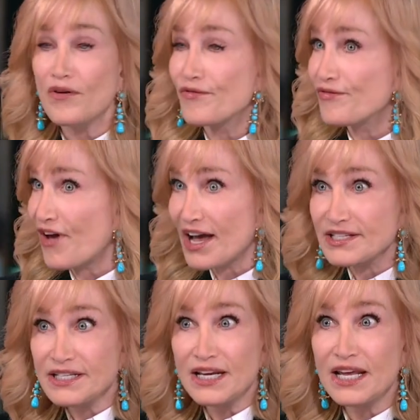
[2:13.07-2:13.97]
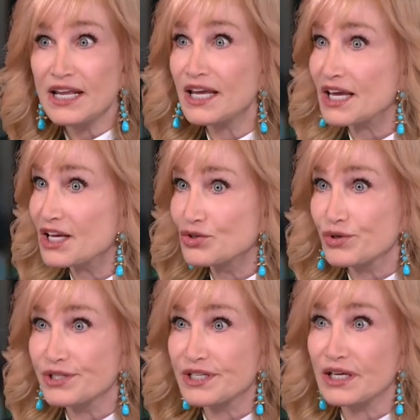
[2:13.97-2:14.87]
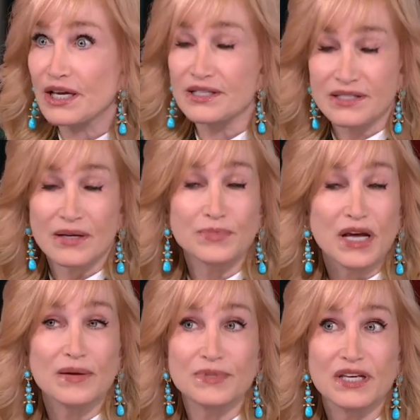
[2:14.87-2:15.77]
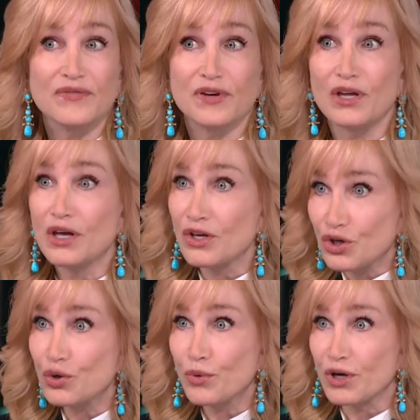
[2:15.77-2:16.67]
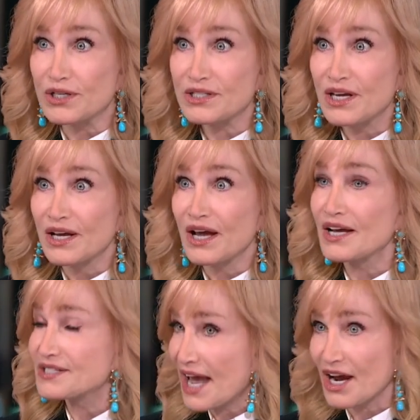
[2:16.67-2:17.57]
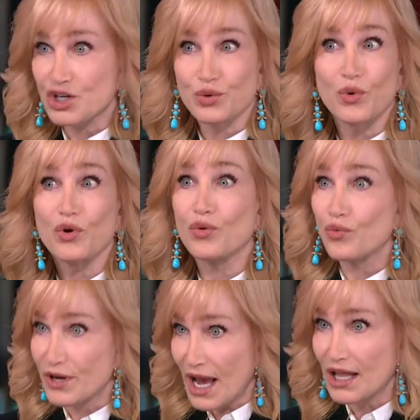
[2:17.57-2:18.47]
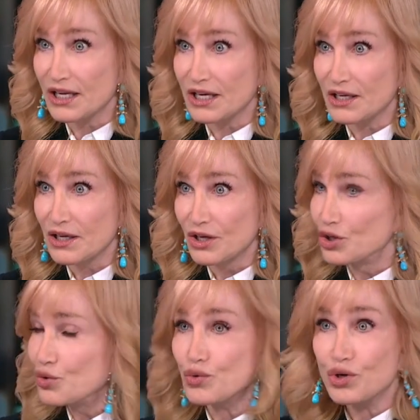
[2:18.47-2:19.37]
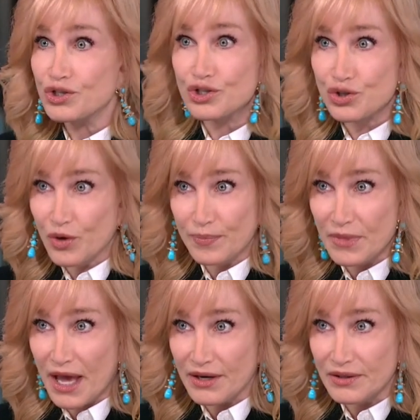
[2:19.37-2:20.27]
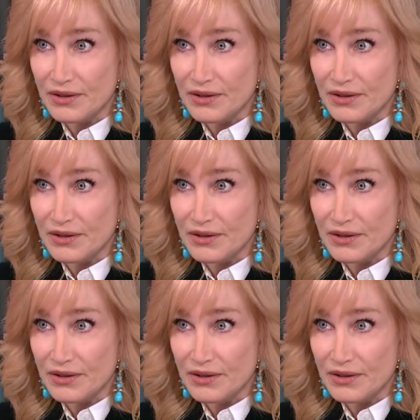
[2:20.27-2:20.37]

fascinating, interesting, and sometimes even humorous as actual reality. You couldn't script that.